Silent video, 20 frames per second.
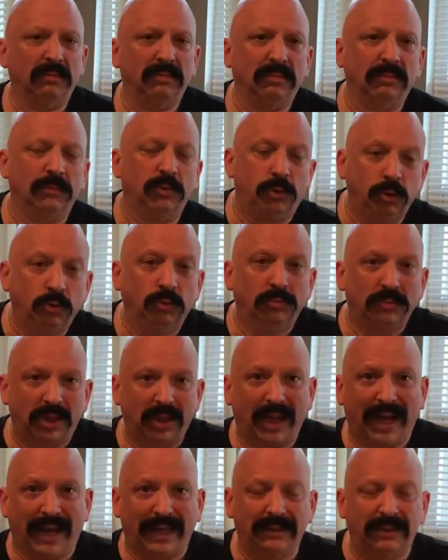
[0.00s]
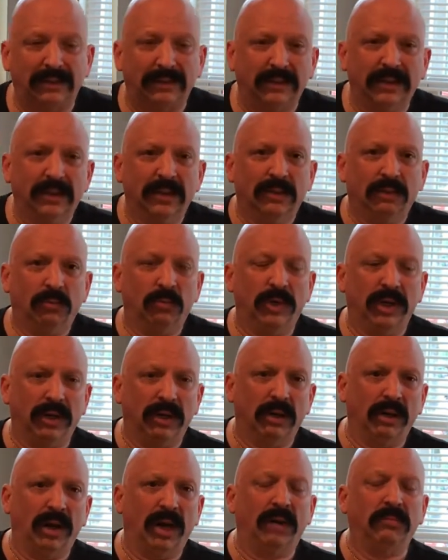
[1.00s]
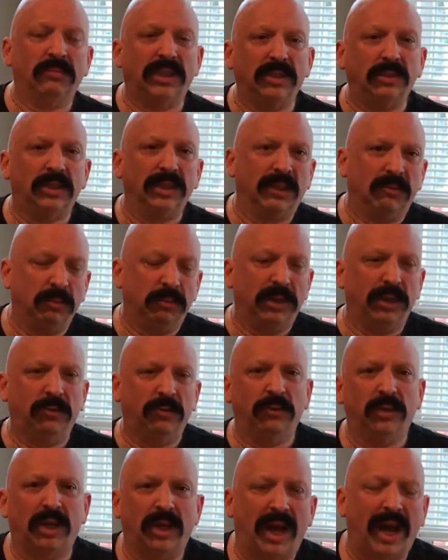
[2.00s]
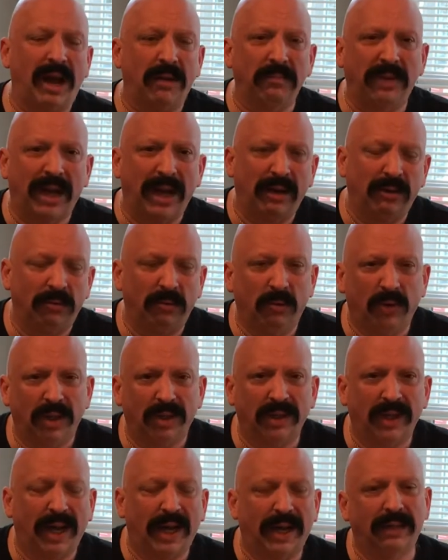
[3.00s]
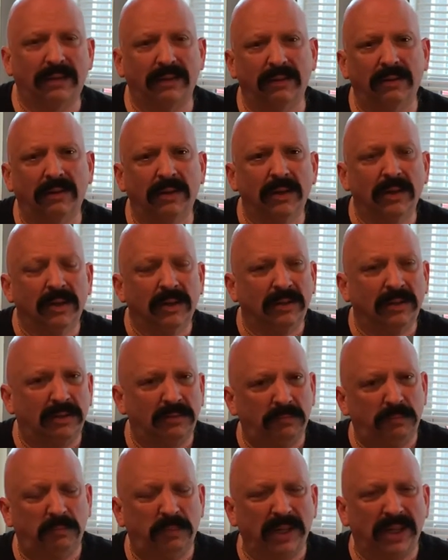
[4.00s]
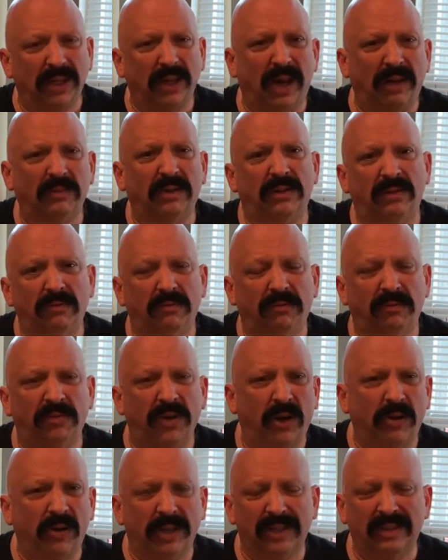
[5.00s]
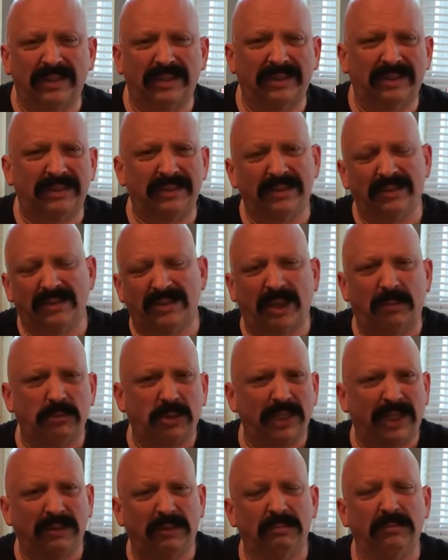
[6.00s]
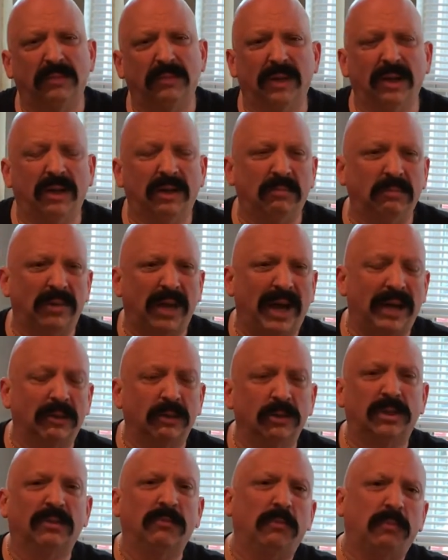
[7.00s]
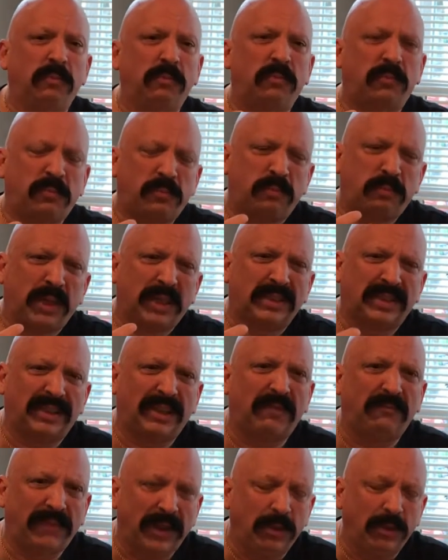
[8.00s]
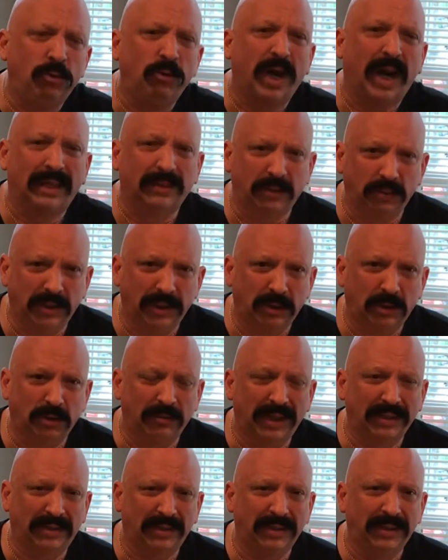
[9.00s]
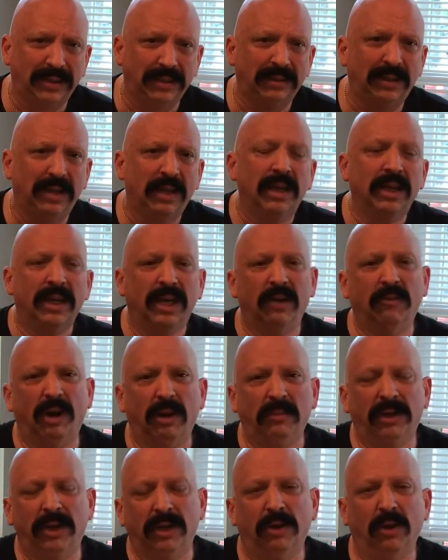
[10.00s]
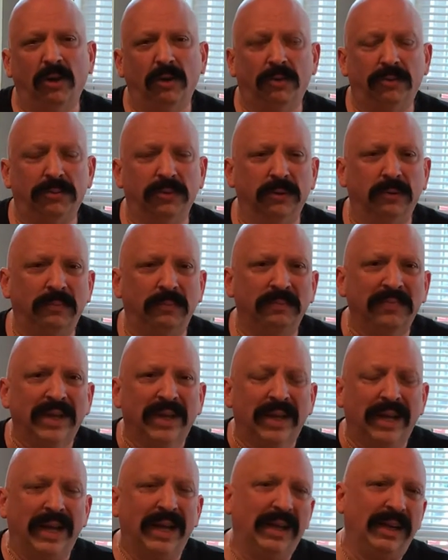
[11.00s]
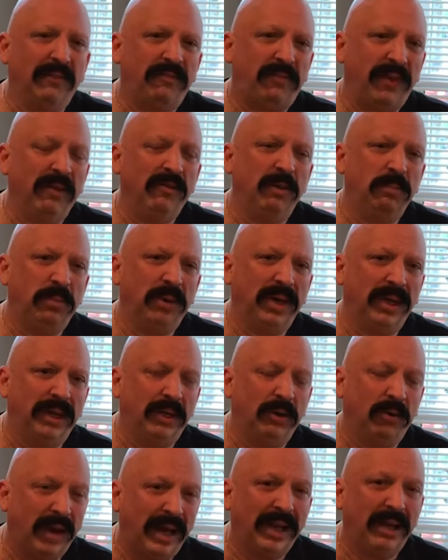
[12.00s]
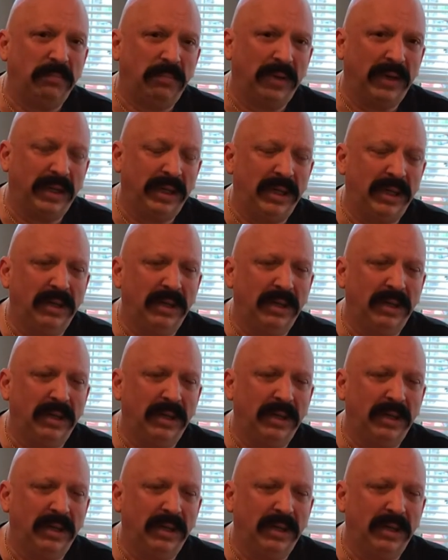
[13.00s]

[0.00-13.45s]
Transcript: Zoom class where I'm teaching everybody through the combat and whatnot, and picking on various subject and matters, and plus stuff that you guys are interested in and want me to go through. And if everybody or anybody